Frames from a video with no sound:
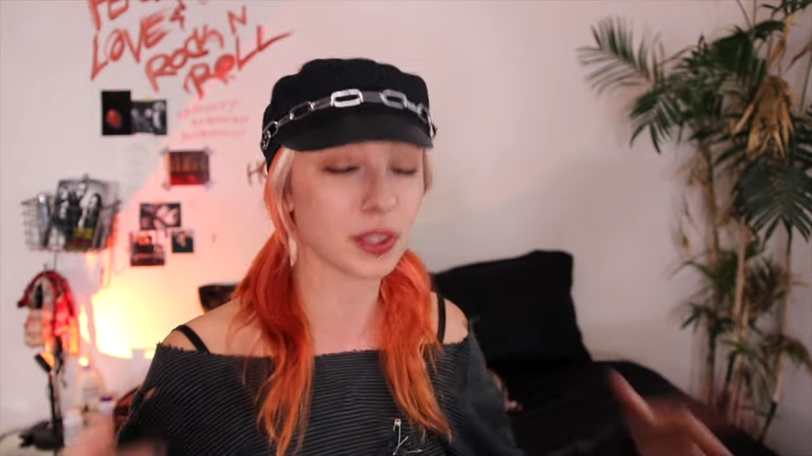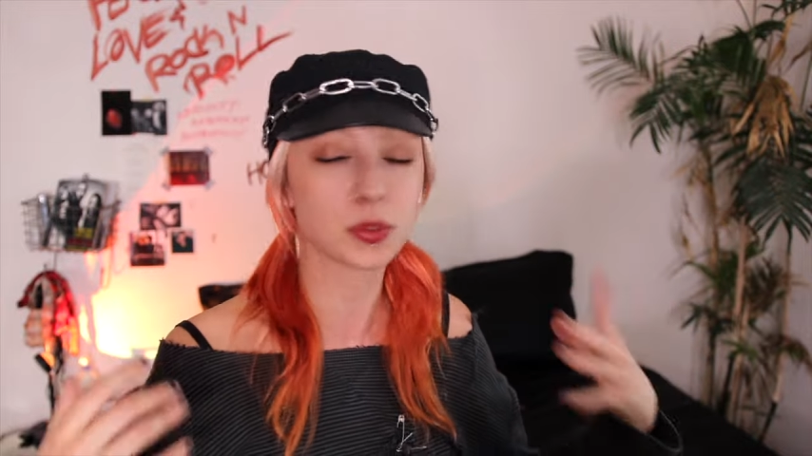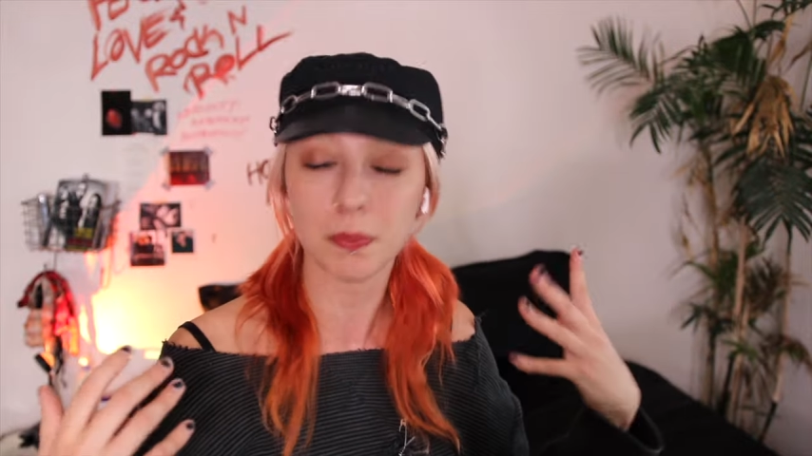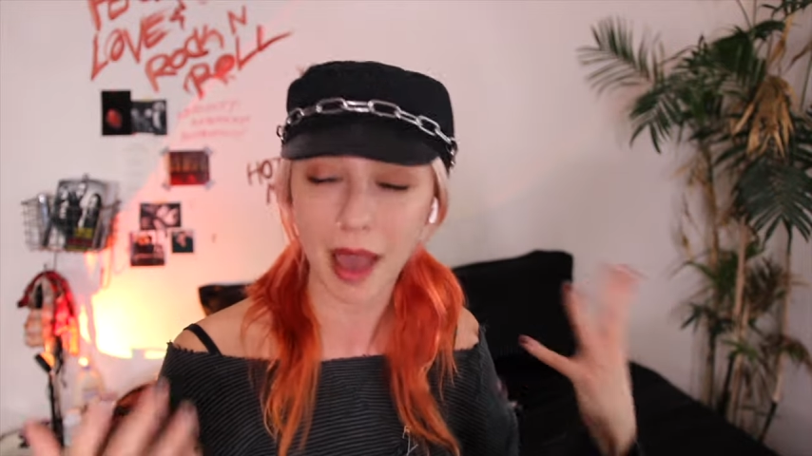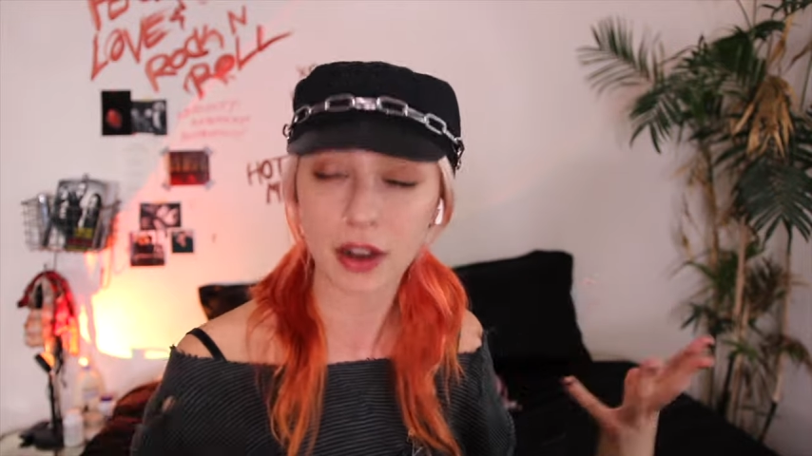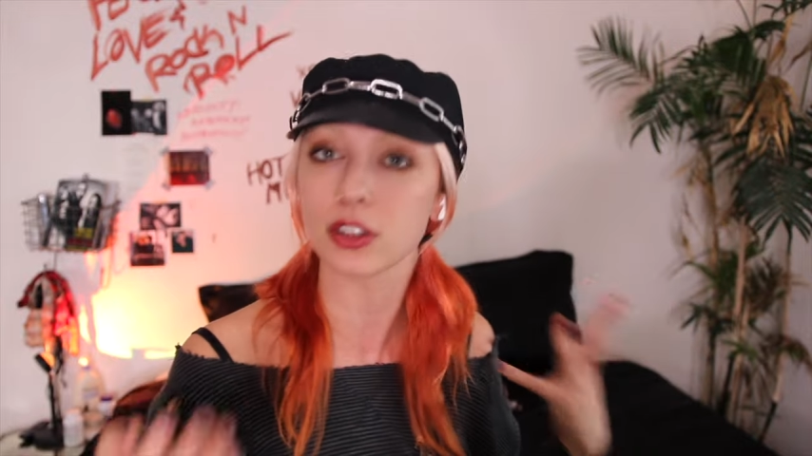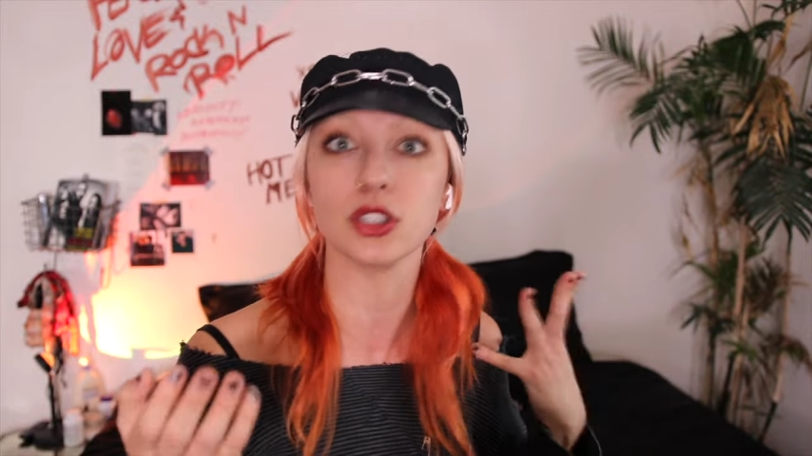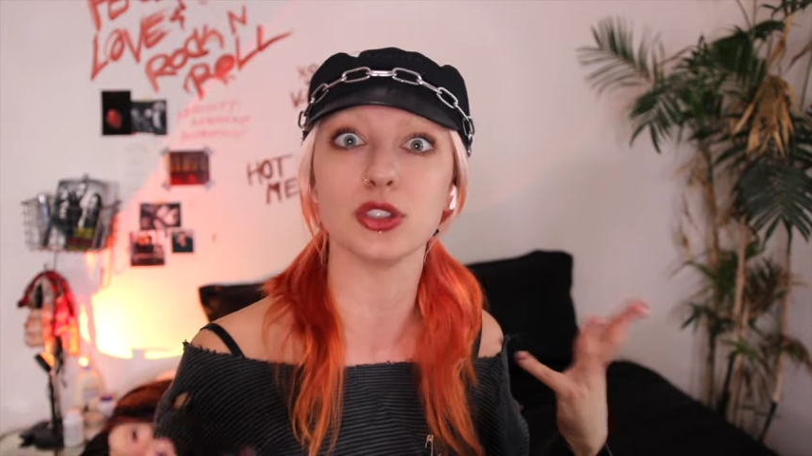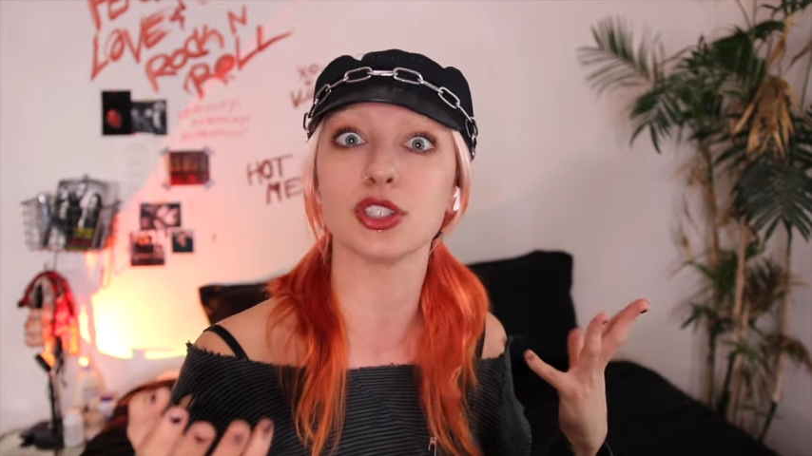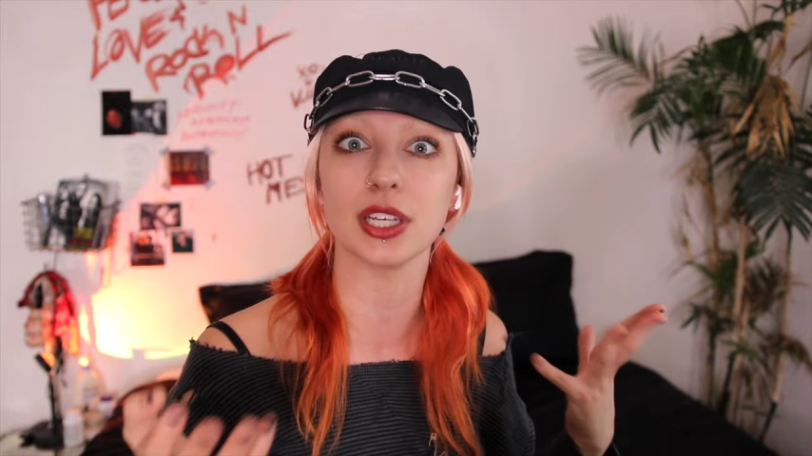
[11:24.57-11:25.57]
which metal
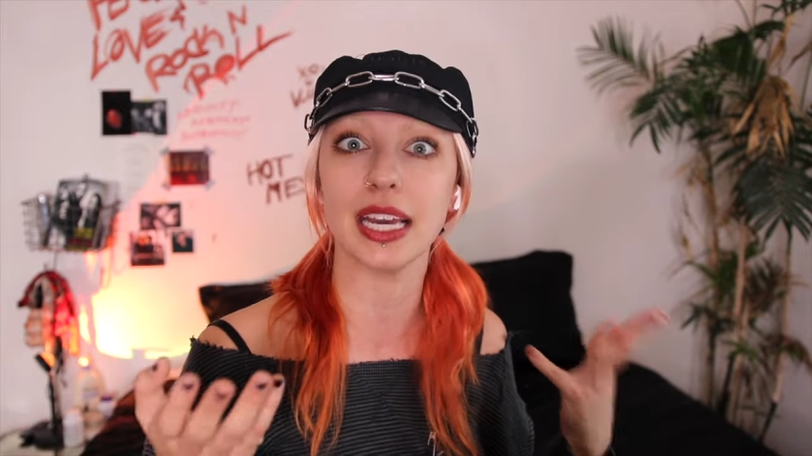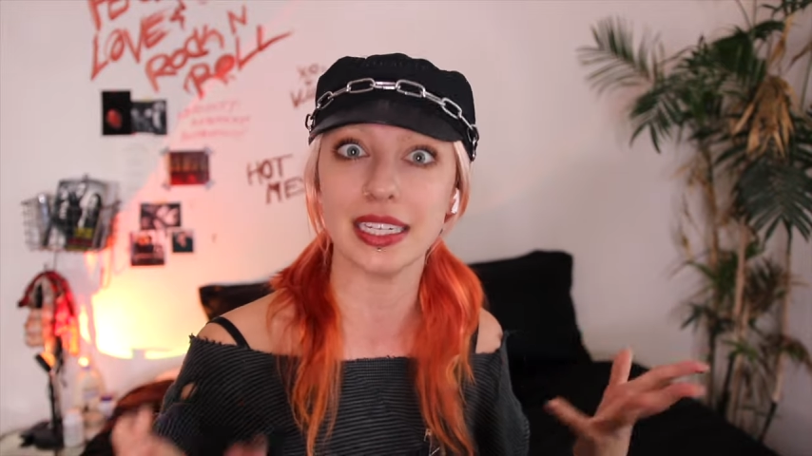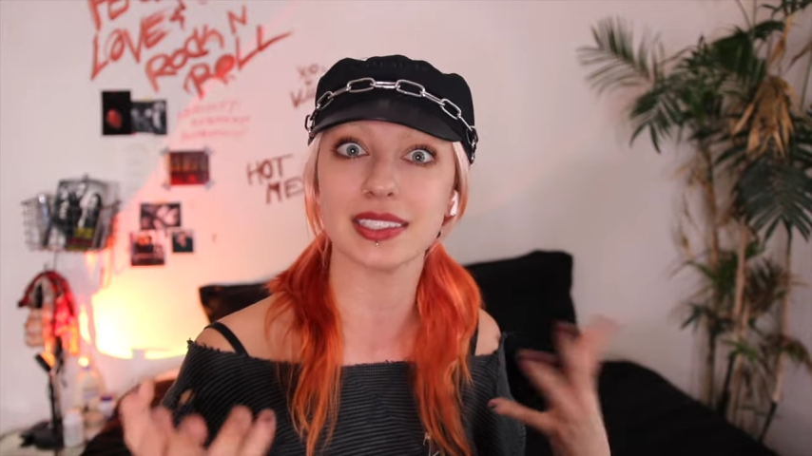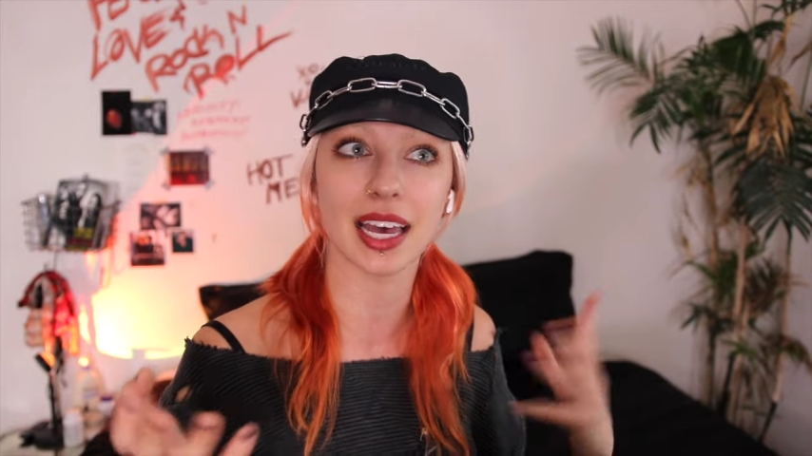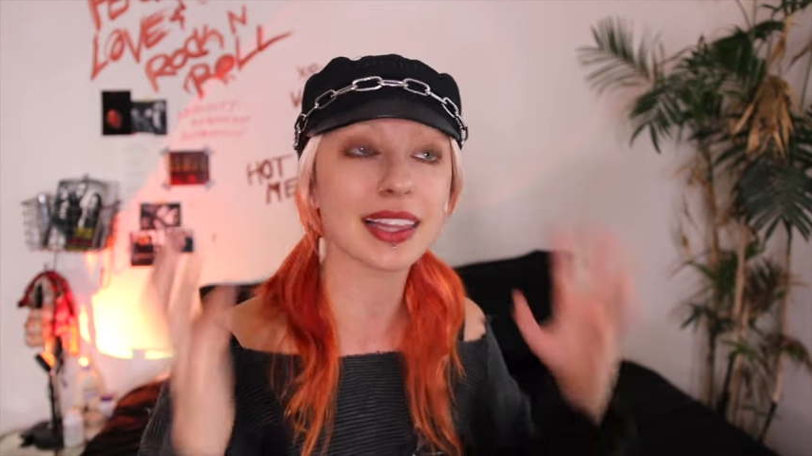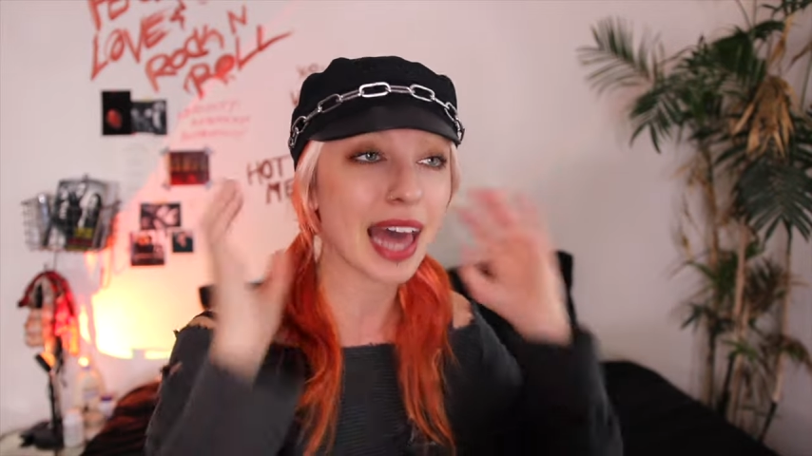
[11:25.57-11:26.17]
usually is like